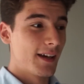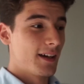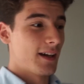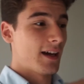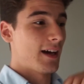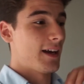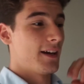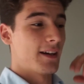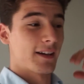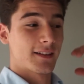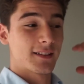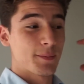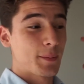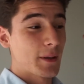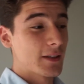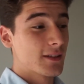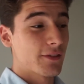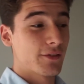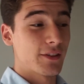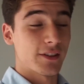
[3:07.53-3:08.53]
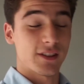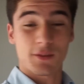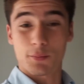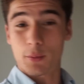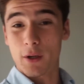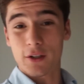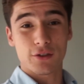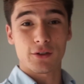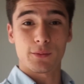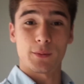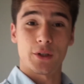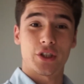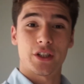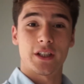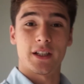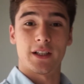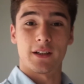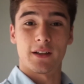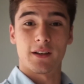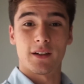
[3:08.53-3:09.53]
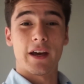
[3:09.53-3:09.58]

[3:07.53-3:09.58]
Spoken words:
and an expensive Nespresso machine,